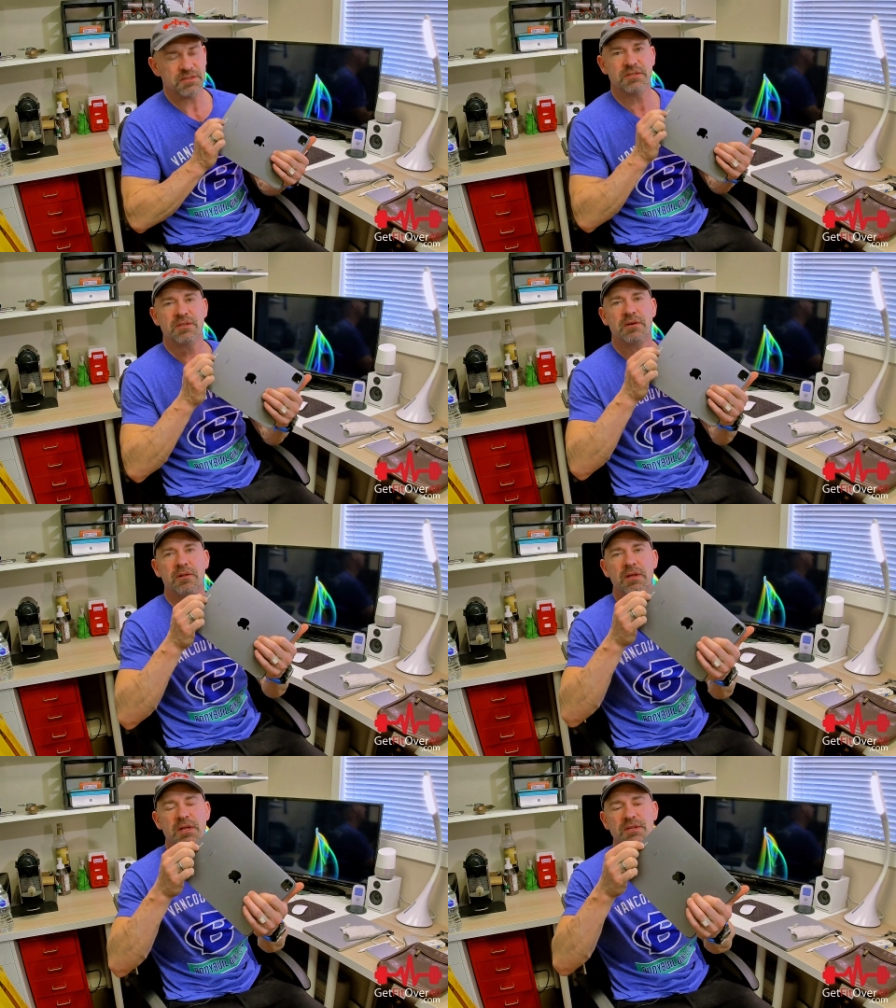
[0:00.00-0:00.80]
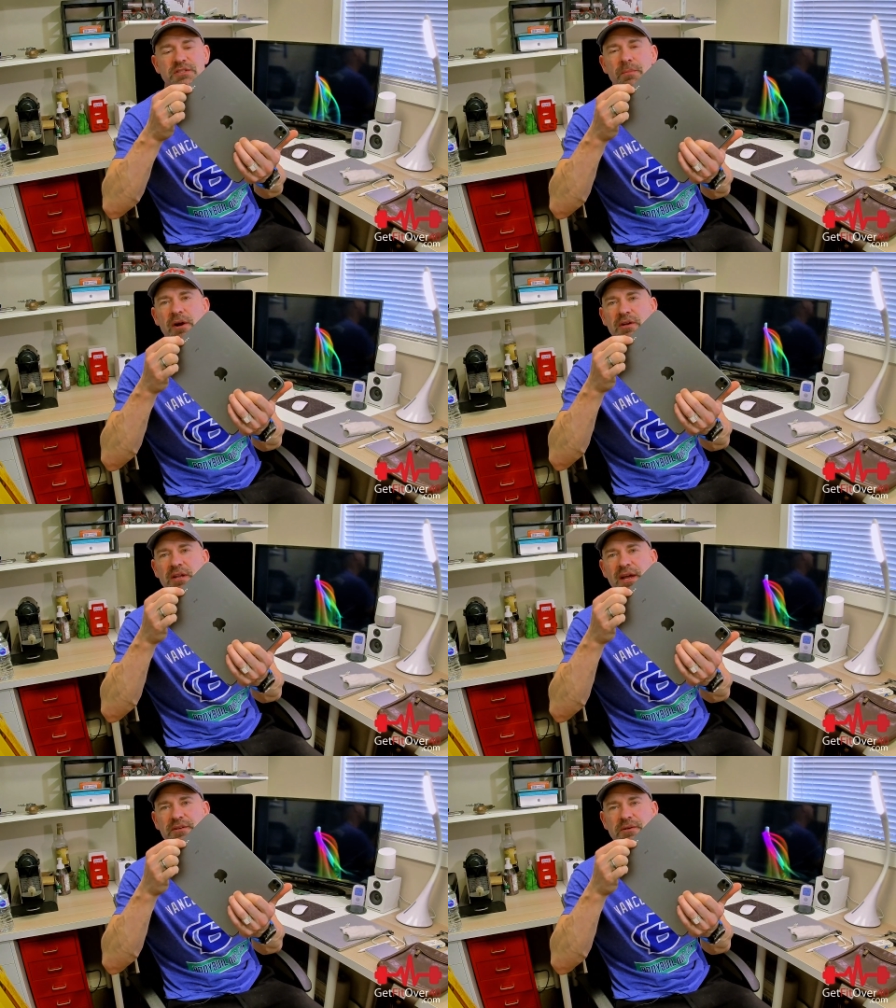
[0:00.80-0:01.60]
these little smart
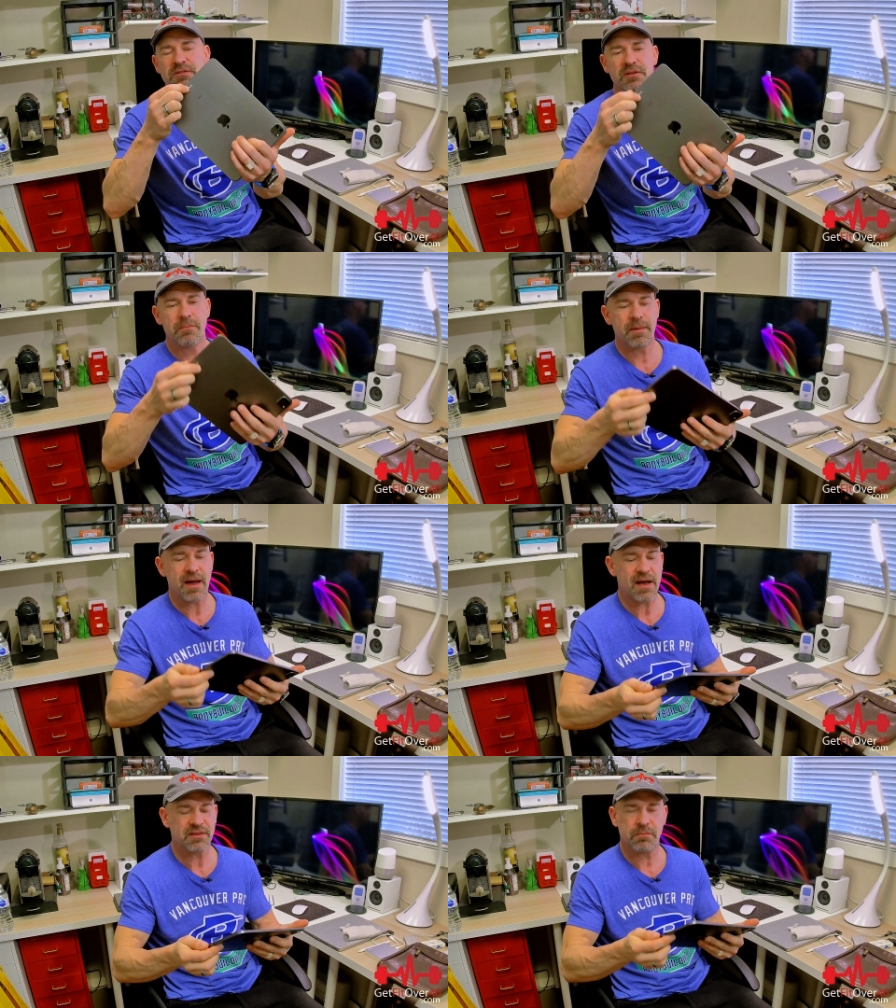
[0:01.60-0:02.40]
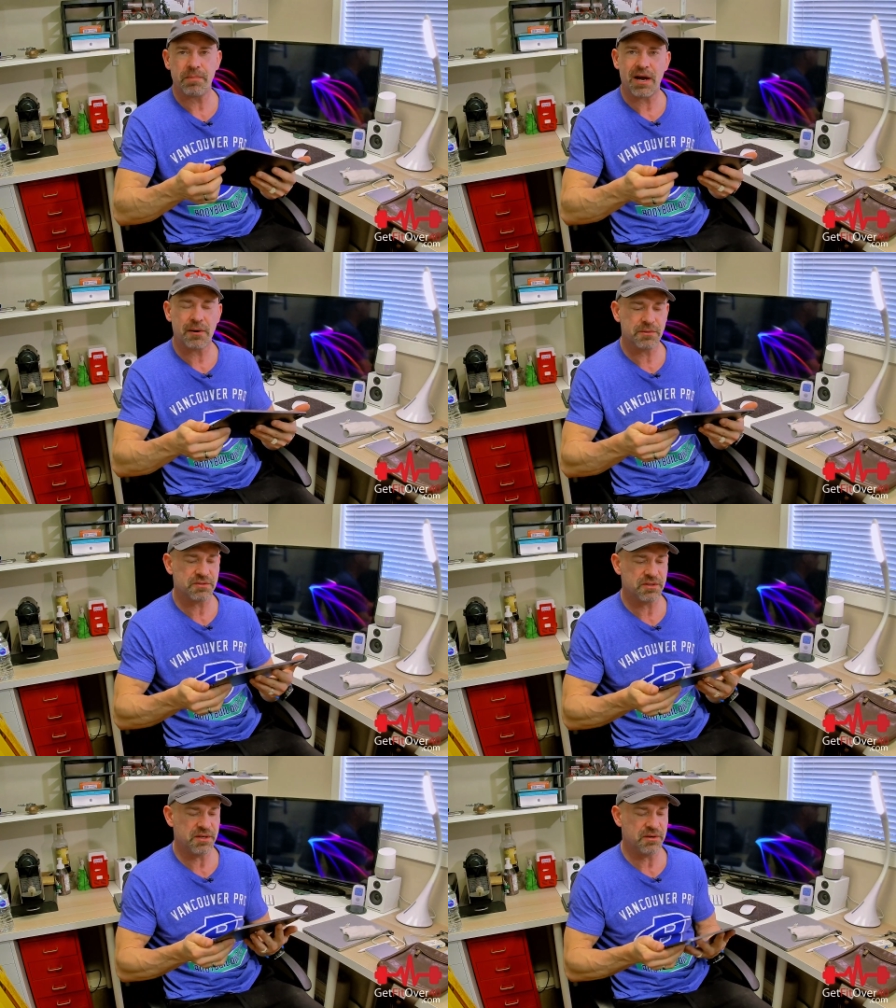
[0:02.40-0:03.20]
connectors on the back that powers
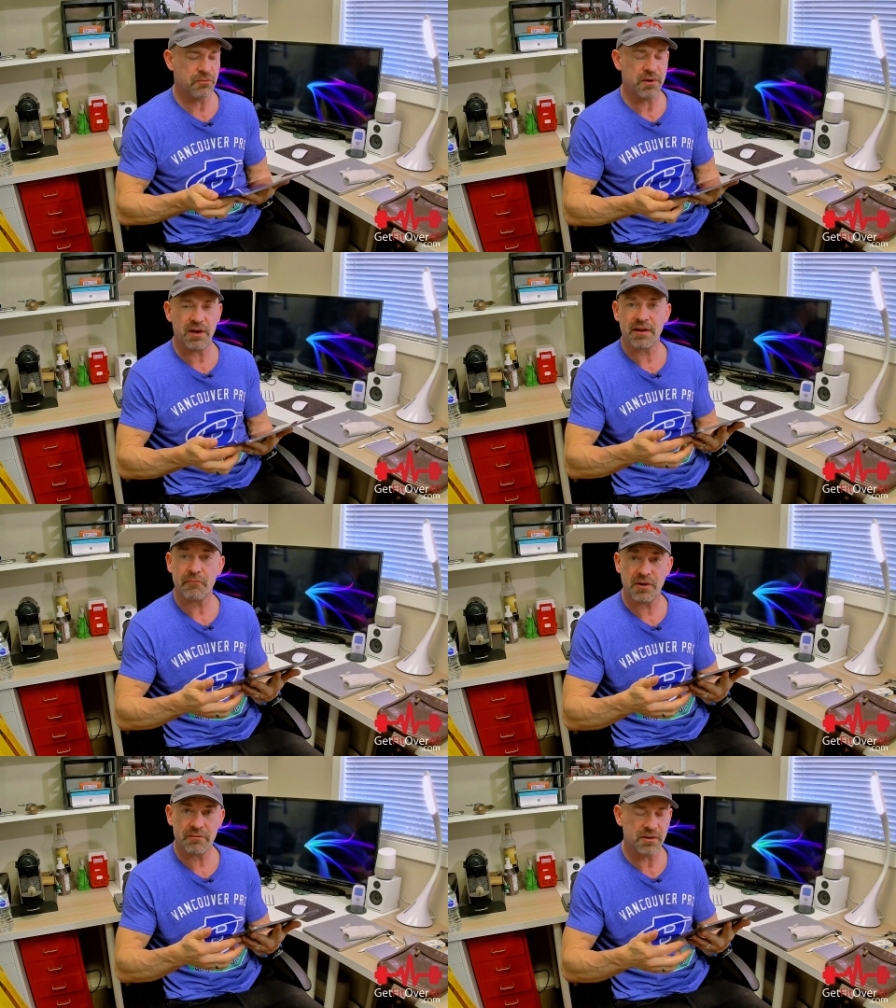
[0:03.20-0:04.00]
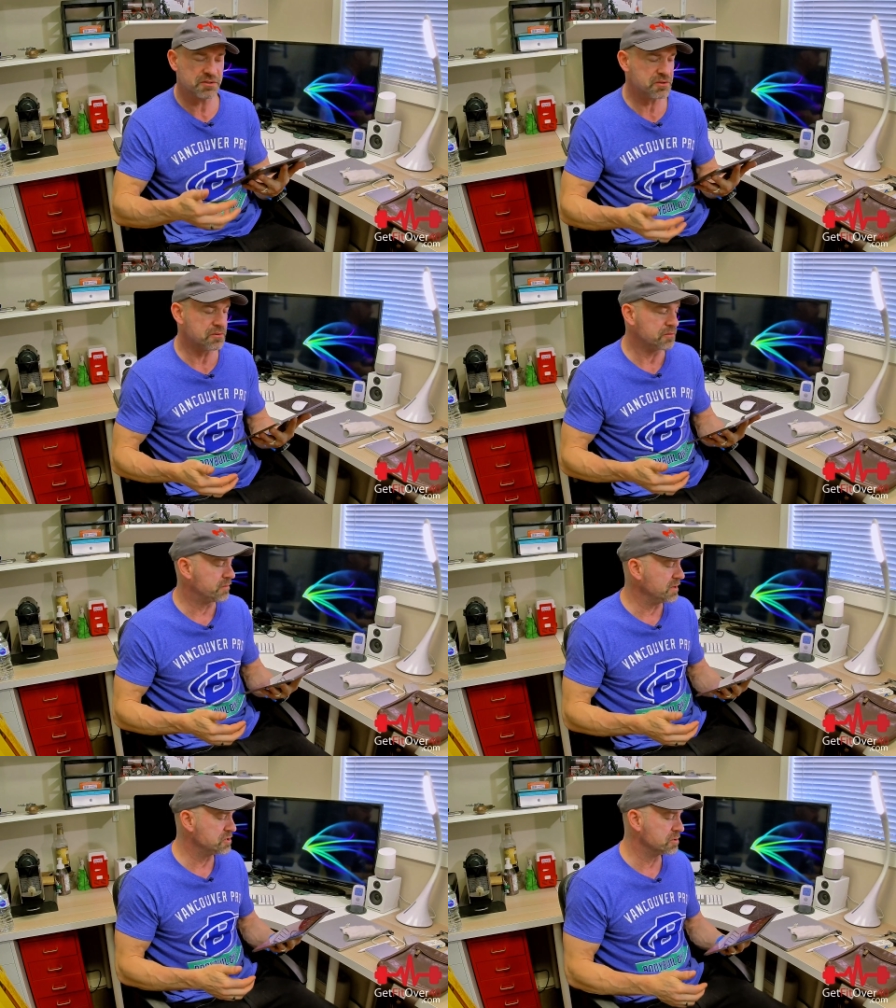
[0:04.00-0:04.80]
the whatever external
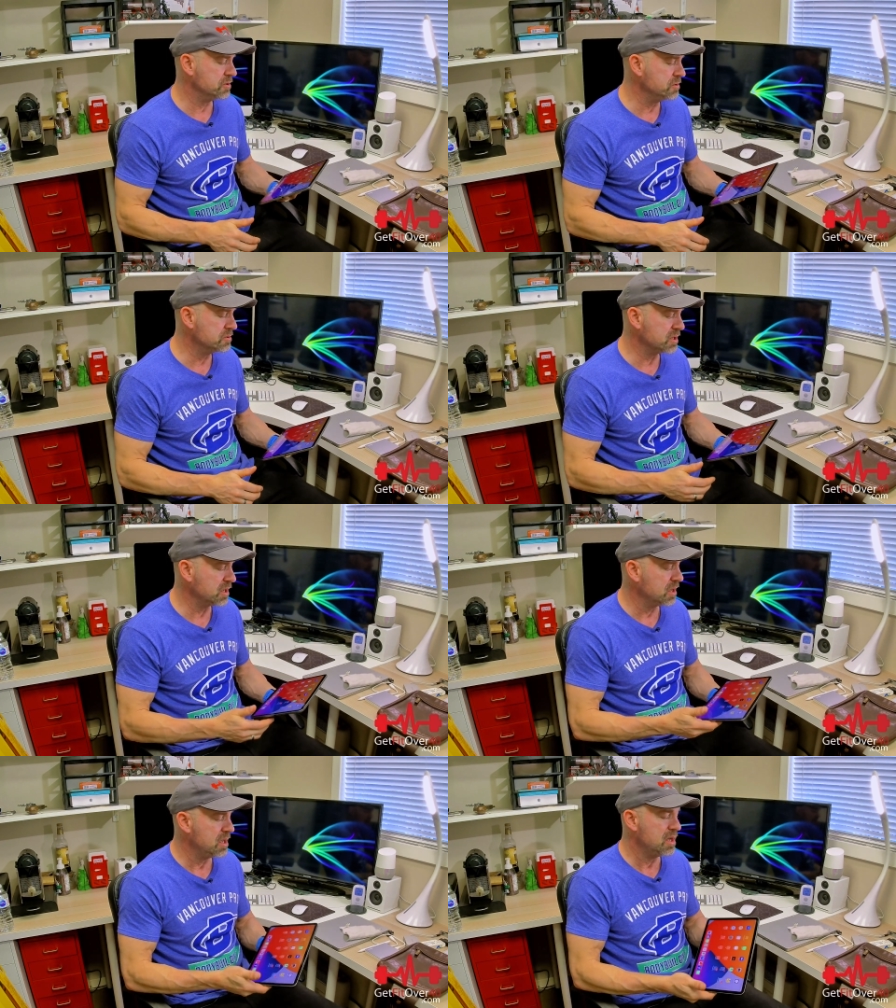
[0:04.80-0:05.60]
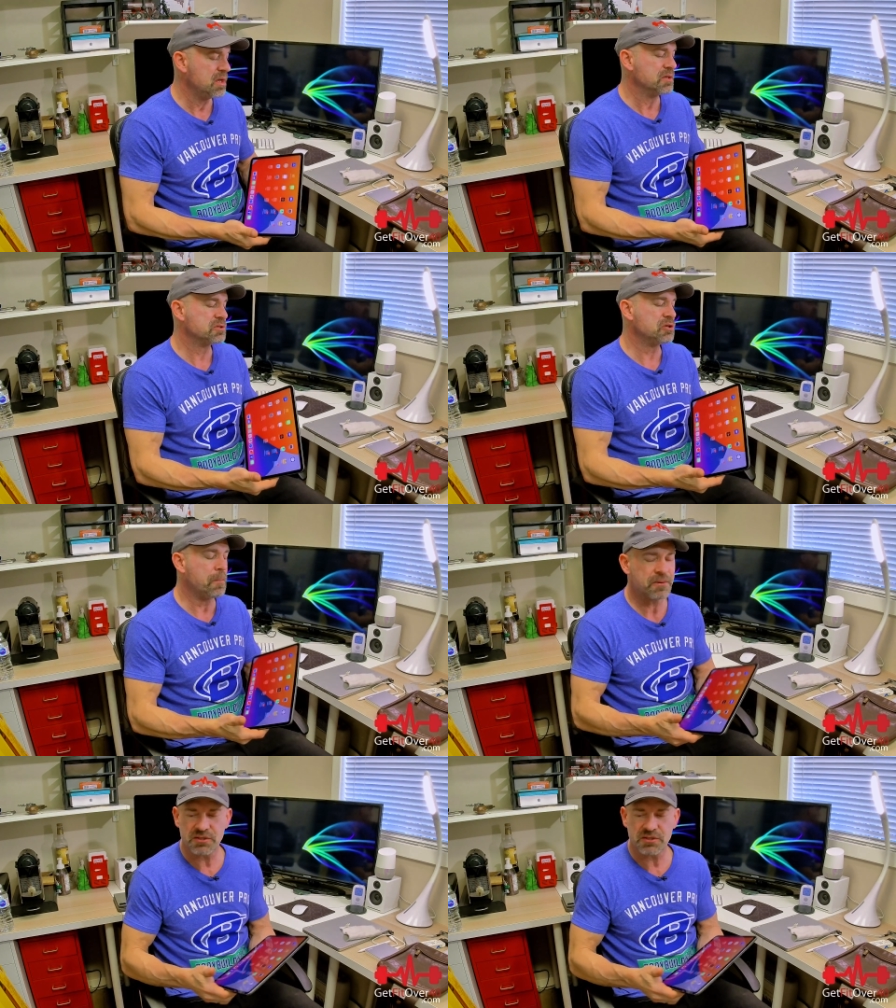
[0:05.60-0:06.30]
device you're using. Super